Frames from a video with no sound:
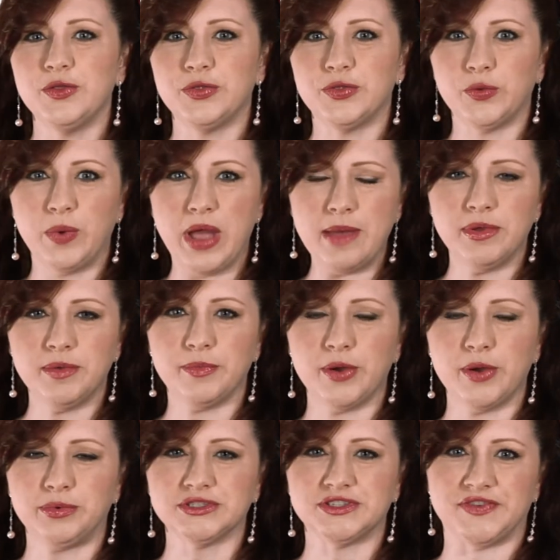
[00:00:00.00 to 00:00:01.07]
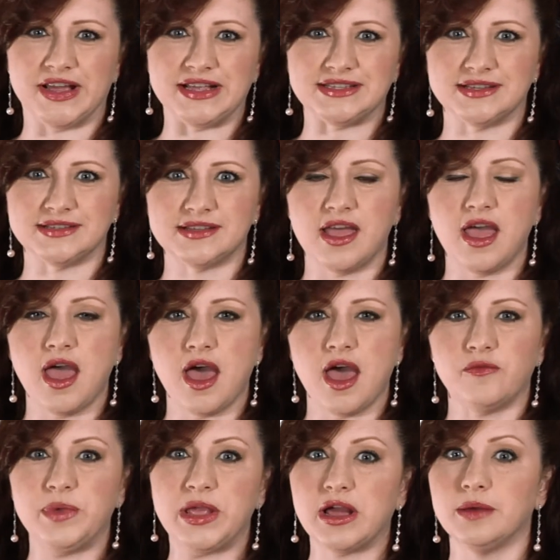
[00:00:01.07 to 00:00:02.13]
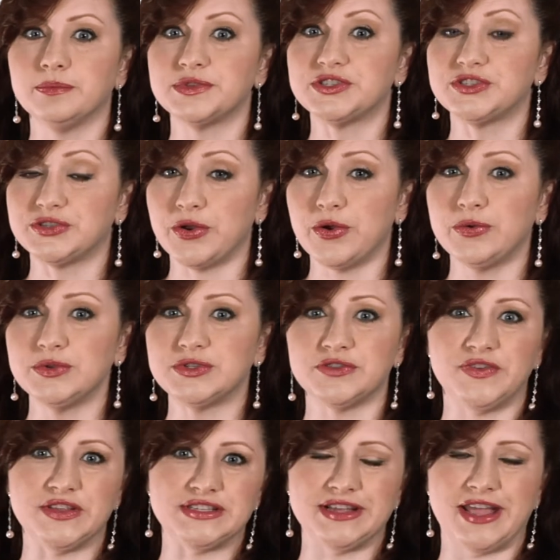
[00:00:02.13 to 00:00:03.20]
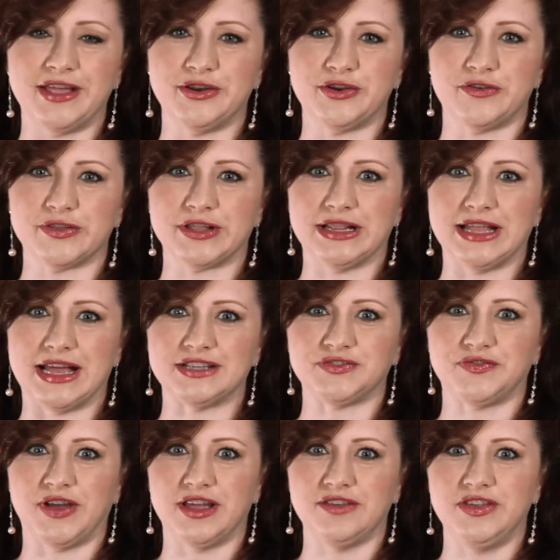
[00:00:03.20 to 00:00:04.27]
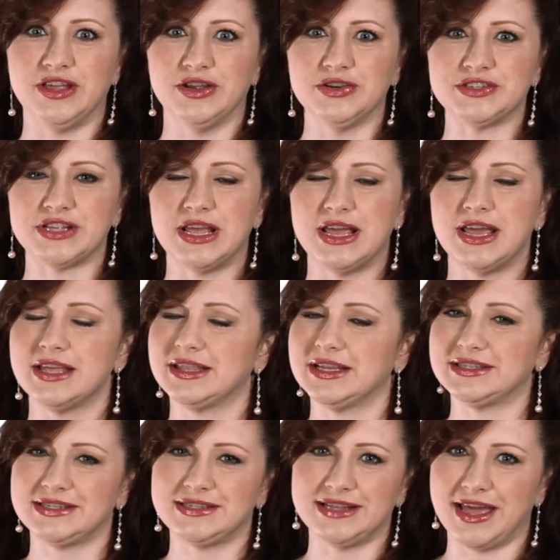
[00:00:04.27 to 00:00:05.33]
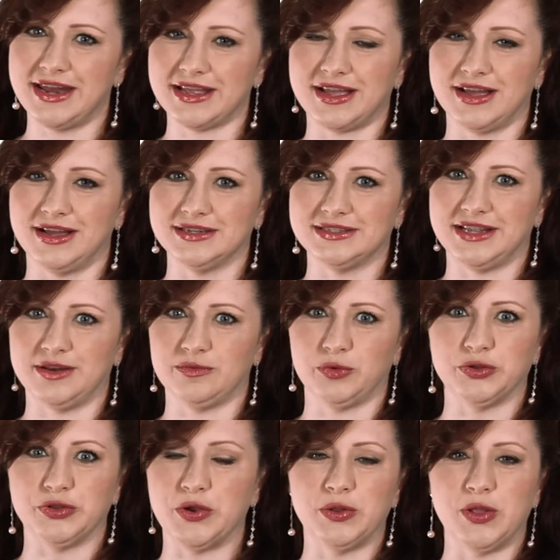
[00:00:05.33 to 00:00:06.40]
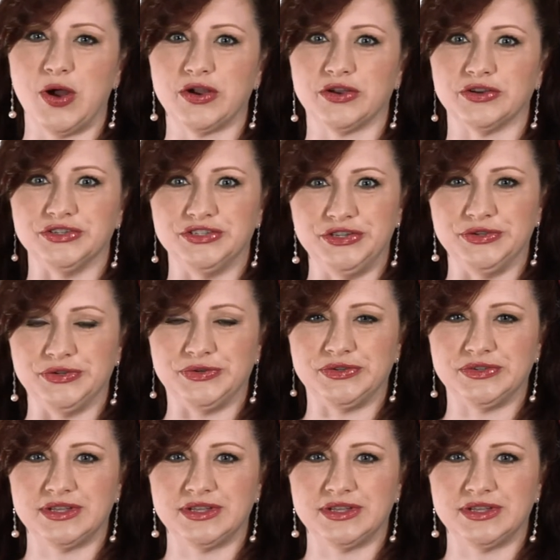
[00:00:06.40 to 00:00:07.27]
The web and mobile devices have become so sophisticated over the last 5 years that static content will no longer do.